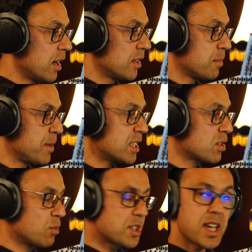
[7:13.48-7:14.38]
The bass
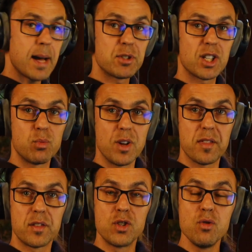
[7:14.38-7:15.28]
drum was captured
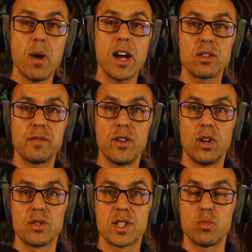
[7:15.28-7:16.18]
with two
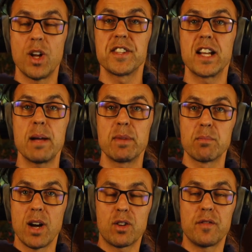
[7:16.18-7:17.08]
microphones, one dynamic
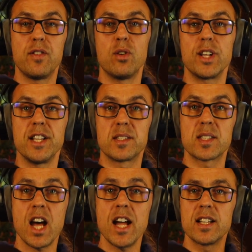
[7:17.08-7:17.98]
microphone
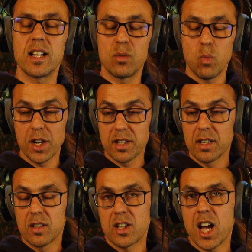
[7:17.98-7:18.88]
inside and
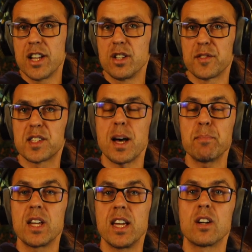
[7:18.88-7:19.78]
one kind of
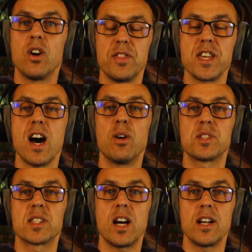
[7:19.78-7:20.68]
subkick on the
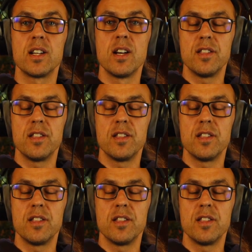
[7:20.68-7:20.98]
outside.